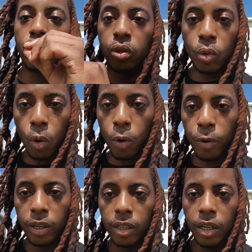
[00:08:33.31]

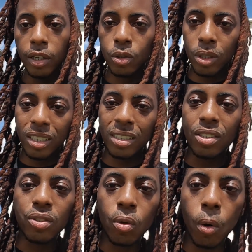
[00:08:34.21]
story. So it's just
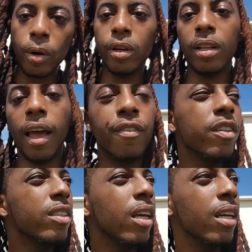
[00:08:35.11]
a story your life
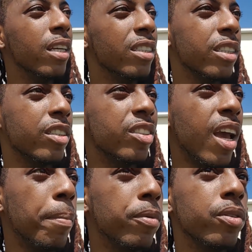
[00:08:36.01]
is telling. It's just
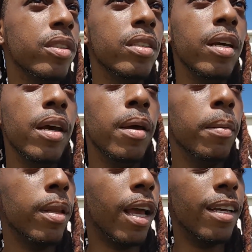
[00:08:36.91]
chapters and
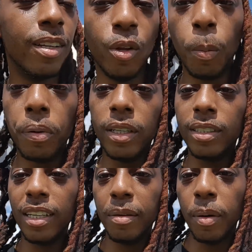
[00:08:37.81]
like no pun
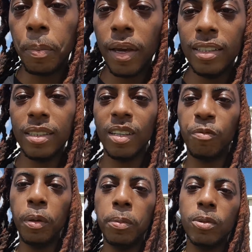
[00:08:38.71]
intended, but pages
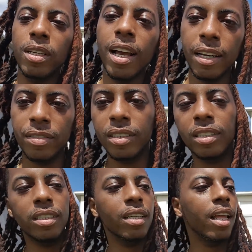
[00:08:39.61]
of people's lives and
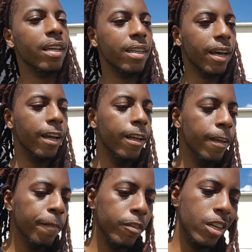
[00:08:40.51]
shit like that.
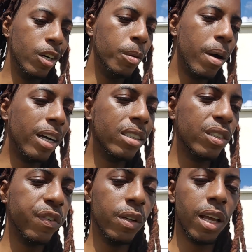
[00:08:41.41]
Um, I
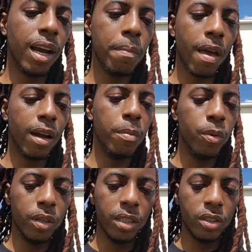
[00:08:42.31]
just feel like I'm not gonna be
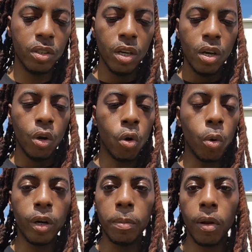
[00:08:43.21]
one of these
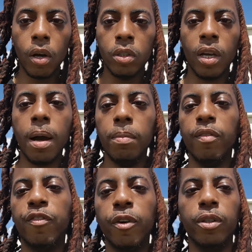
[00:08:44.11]
corny bloggers. I'm
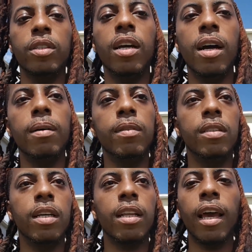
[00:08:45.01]
the first, and I
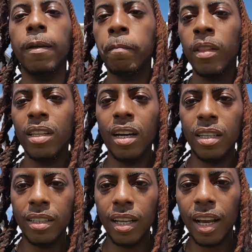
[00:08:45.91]
did that. Like the
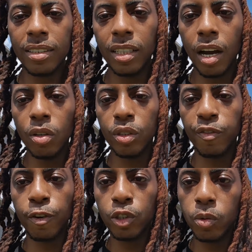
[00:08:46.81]
other day, I said I was the
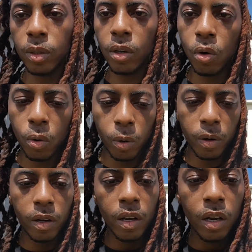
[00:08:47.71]
first one to
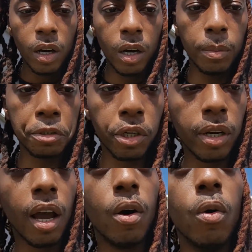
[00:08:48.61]
coin um,
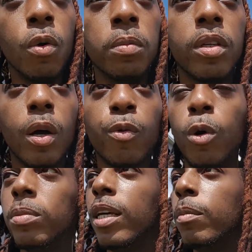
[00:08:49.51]
Sherlock Holmes on
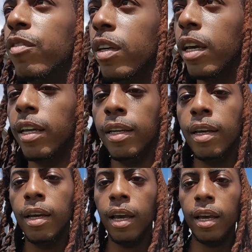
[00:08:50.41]
Rome DMV,
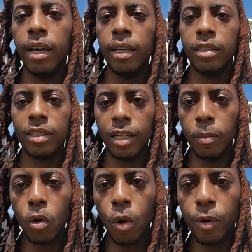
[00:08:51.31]
and and
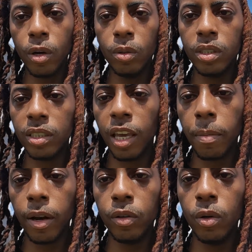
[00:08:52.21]
Slim Corrion just
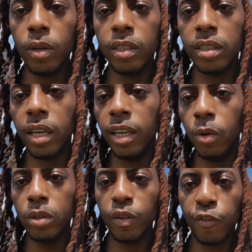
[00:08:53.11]
came out of nowhere to say he
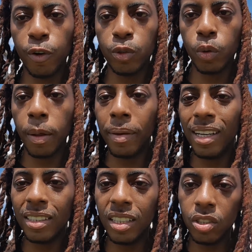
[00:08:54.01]
was the first one. And
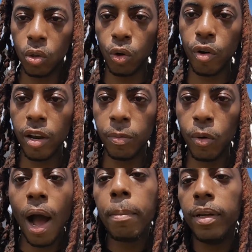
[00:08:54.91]
because he's so
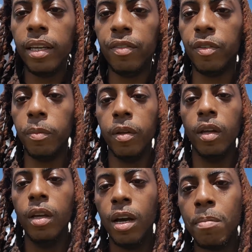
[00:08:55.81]
credible, I believe him.
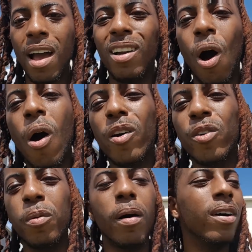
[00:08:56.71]
I'm not gonna
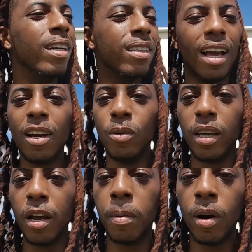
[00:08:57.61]
argue about nothing. I don't
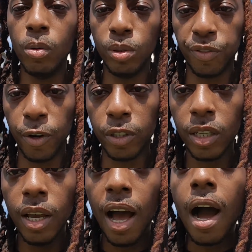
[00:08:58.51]
care about who's
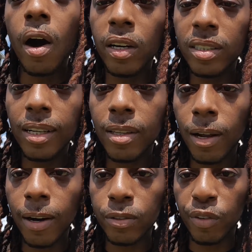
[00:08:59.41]
first. I honestly
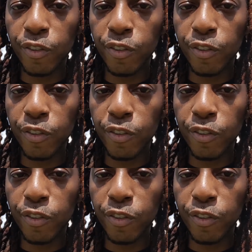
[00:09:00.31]
thought I was